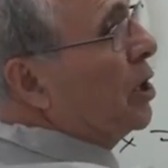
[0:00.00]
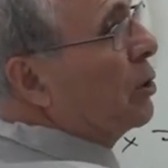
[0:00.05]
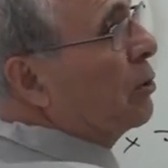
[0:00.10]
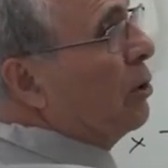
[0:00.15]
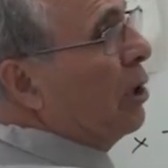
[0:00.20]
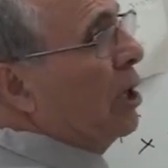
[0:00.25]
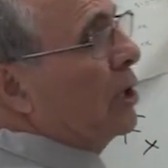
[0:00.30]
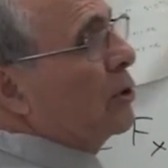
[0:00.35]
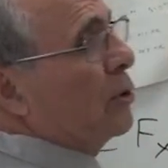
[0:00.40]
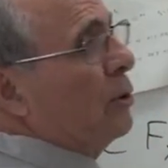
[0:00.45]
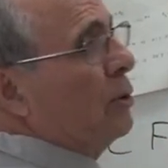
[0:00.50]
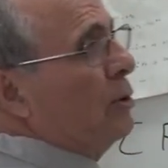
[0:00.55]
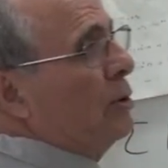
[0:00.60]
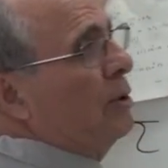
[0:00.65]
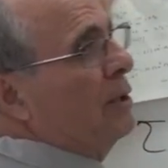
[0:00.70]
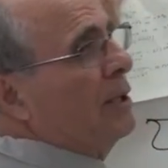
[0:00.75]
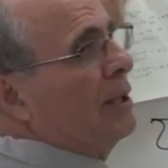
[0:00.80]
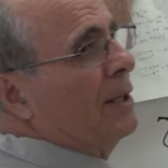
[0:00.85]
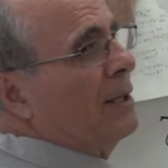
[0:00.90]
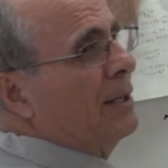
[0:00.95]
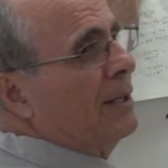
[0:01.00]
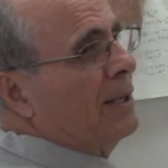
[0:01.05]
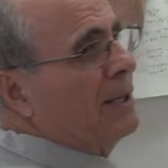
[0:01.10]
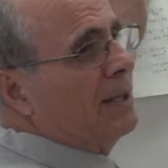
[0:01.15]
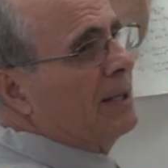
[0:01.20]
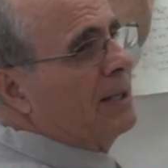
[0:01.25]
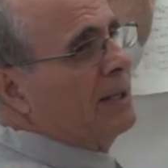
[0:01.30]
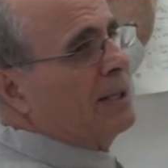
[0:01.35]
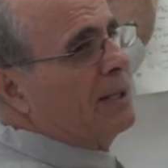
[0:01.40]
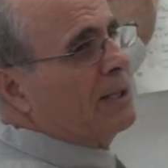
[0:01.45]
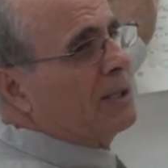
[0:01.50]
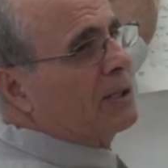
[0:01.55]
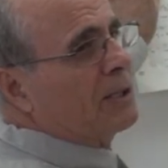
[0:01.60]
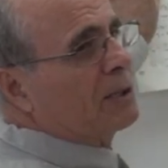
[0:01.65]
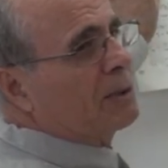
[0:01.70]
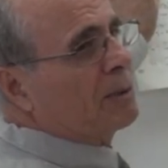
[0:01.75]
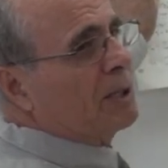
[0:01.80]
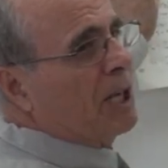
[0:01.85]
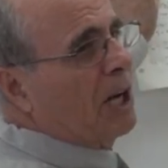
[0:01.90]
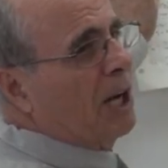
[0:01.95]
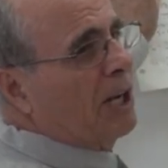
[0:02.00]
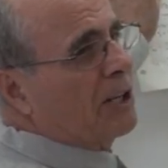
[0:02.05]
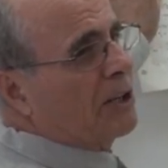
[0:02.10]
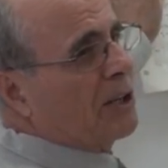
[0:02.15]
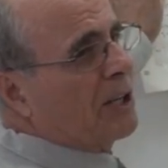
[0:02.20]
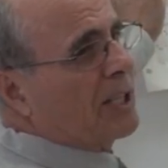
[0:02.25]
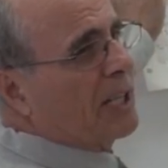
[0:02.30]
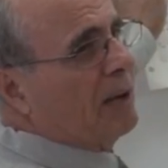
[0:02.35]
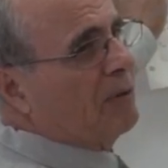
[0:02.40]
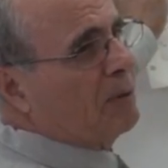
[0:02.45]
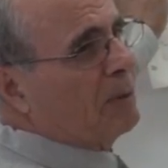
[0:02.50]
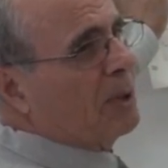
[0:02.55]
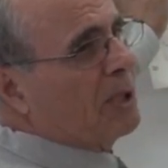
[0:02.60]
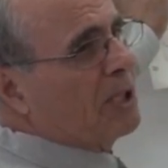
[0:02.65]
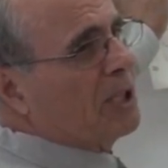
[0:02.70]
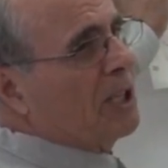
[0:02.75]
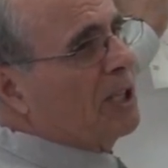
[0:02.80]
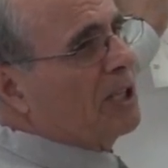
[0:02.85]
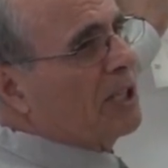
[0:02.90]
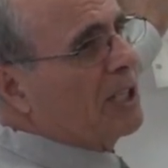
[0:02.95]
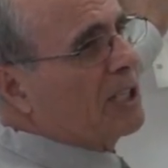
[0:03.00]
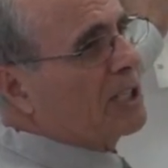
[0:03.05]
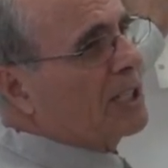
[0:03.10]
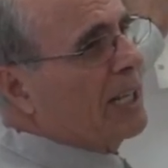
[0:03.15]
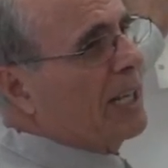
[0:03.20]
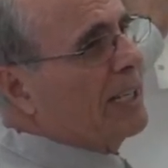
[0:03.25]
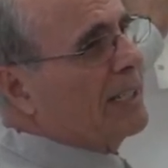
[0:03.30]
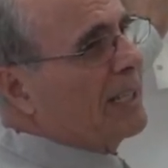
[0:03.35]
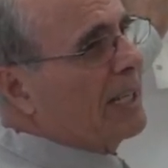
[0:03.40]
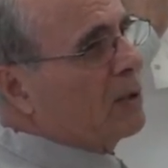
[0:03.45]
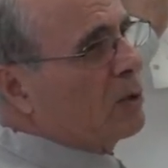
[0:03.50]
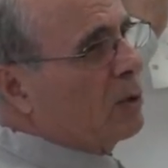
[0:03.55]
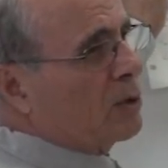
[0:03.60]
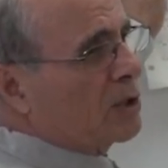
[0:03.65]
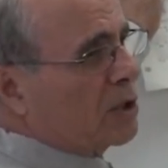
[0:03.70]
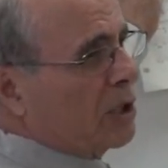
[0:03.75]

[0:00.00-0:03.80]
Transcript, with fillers: equal to 300. Everybody understand that? Or